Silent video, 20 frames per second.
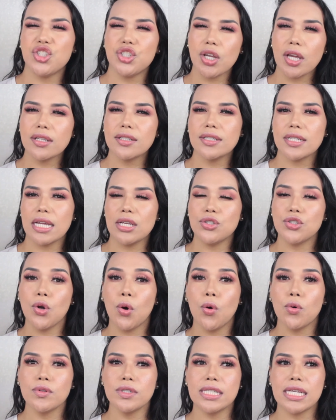Just a
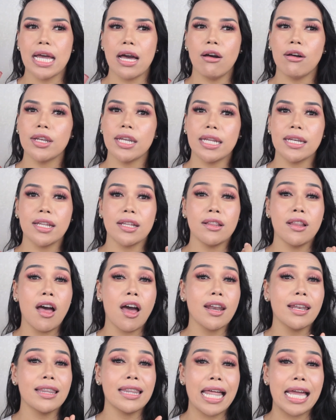toned down and a
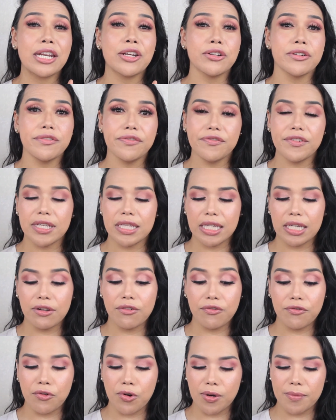lot lighter
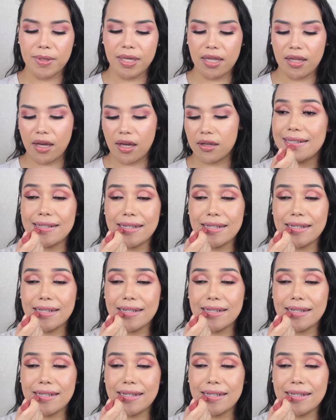feeling formula.